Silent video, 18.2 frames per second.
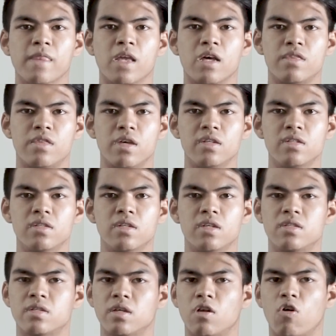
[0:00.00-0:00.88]
This
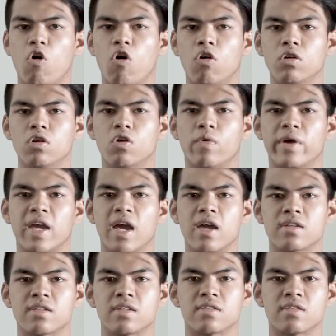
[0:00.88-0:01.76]
is an ongoing
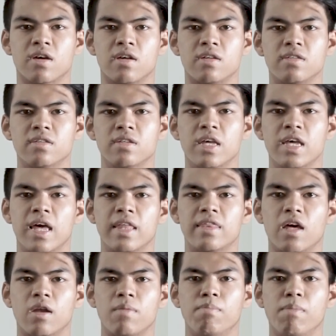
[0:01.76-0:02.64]
exercise
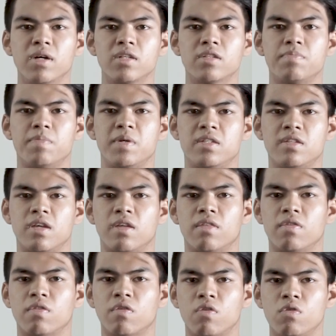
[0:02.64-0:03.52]
that must be
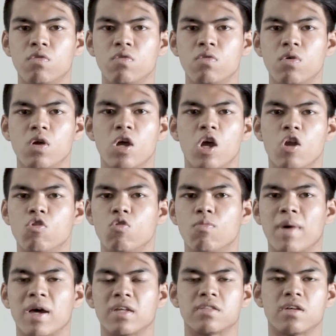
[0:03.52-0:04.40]
seen through, no
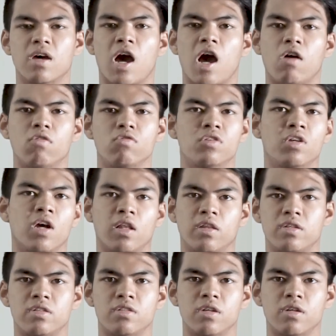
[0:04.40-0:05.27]
matter how
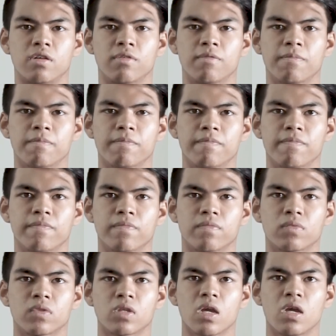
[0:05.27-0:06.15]
challenging.
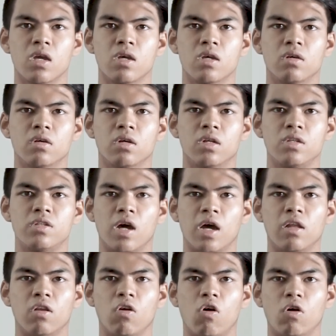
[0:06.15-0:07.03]

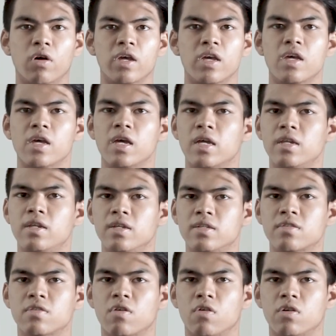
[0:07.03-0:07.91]
Dialogue,
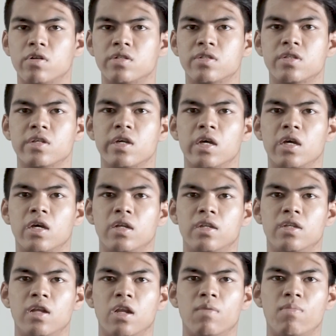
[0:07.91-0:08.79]
discourse,
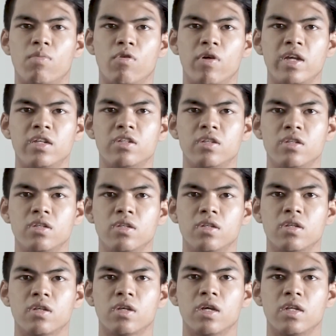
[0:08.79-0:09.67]
deliberation,
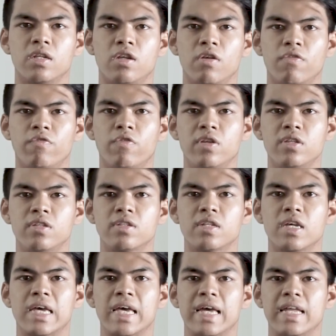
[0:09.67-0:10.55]
difference,
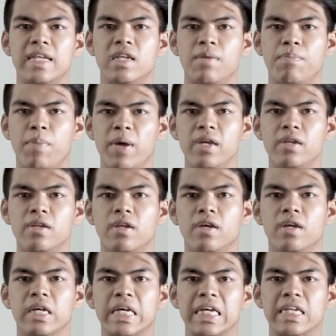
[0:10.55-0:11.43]
debate,
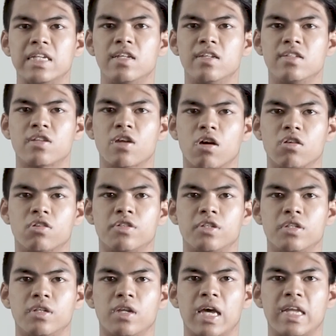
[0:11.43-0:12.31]

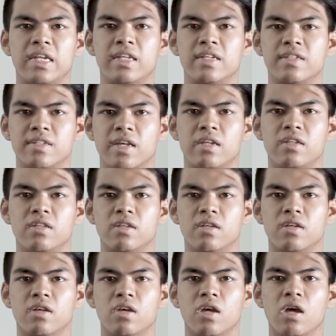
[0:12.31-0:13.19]
discussion, and dissent
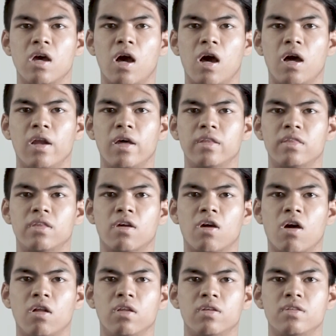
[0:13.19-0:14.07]
are like the
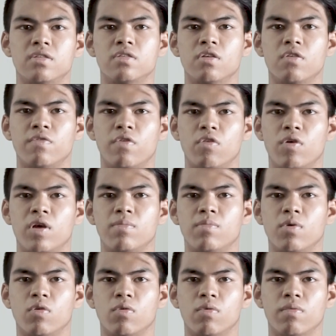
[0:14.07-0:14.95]
colors of a
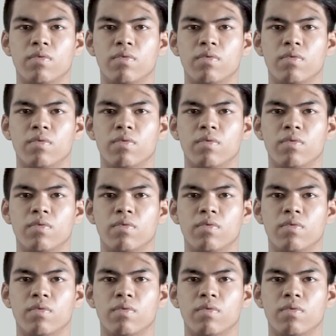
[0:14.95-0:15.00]
rainbow.